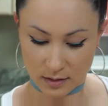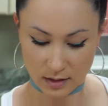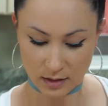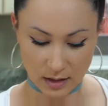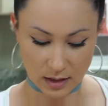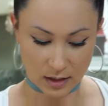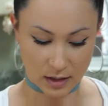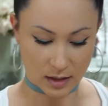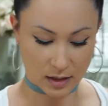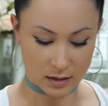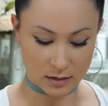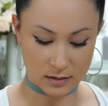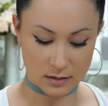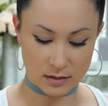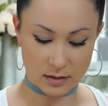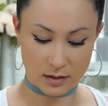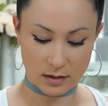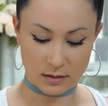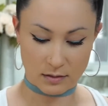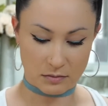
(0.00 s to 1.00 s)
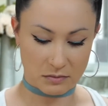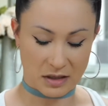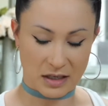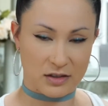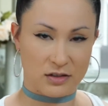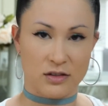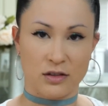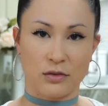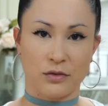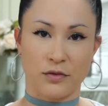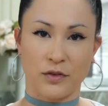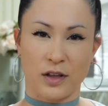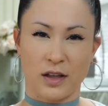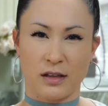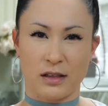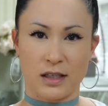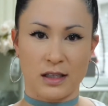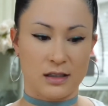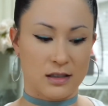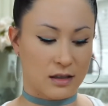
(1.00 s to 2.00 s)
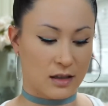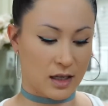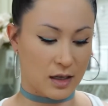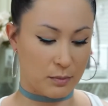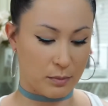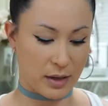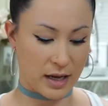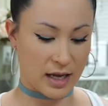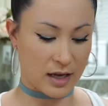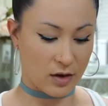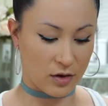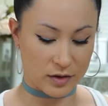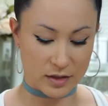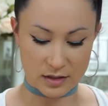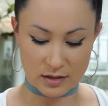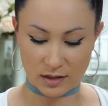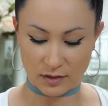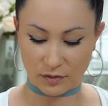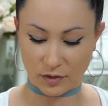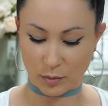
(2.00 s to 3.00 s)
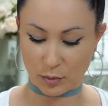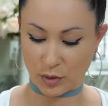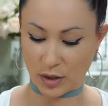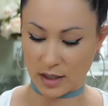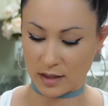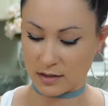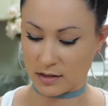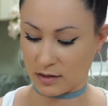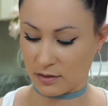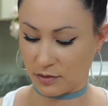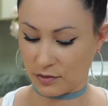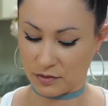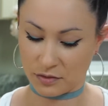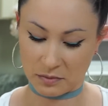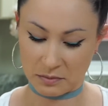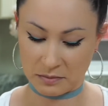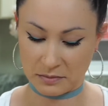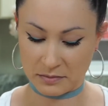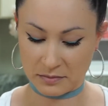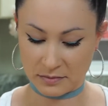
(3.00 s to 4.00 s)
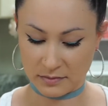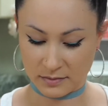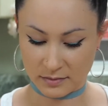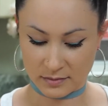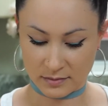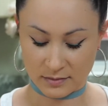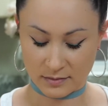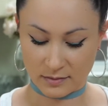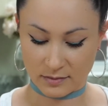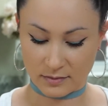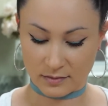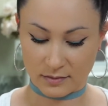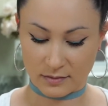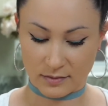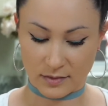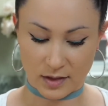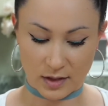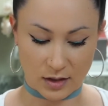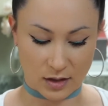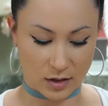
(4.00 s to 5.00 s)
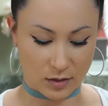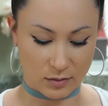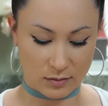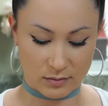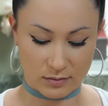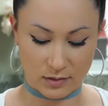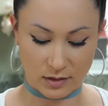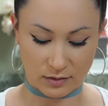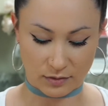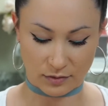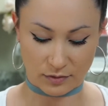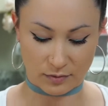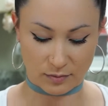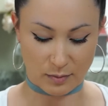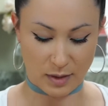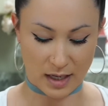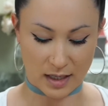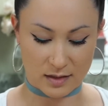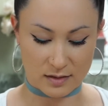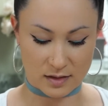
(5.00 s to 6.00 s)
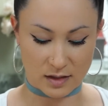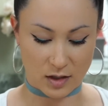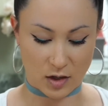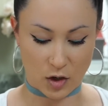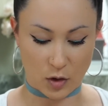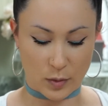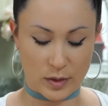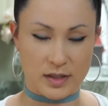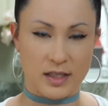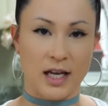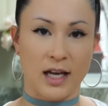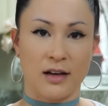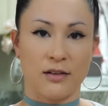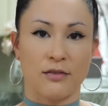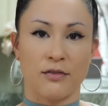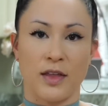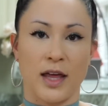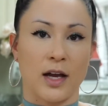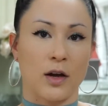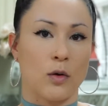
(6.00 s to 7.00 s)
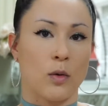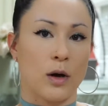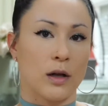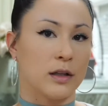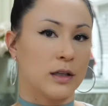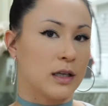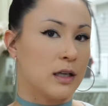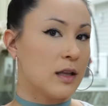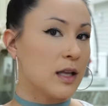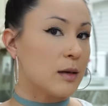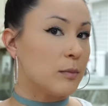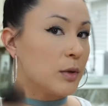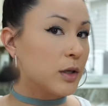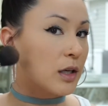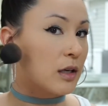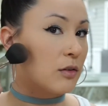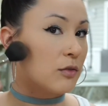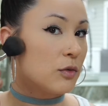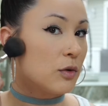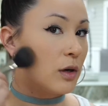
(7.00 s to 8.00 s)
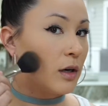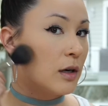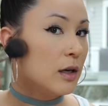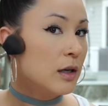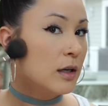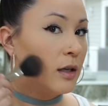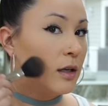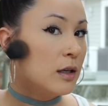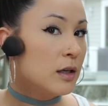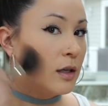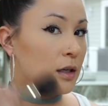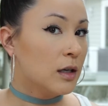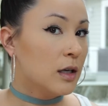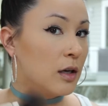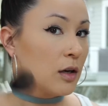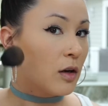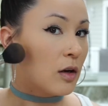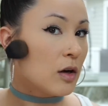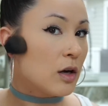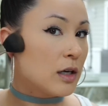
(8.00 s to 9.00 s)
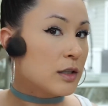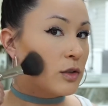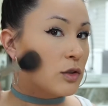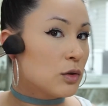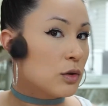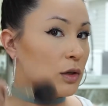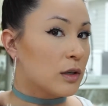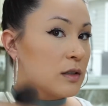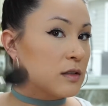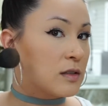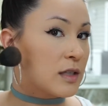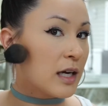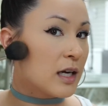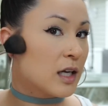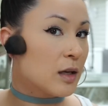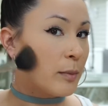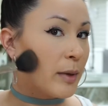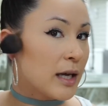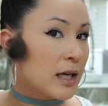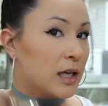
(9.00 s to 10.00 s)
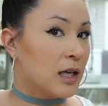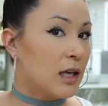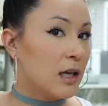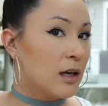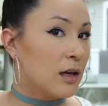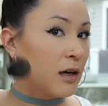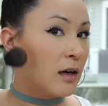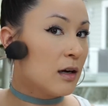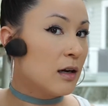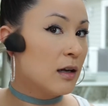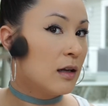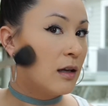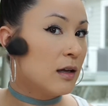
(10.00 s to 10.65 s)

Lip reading: and I just don't feel the need to like buy all these different brands if, you know, if MAC is going to always have that quality that I'm looking for. Contour starting back here,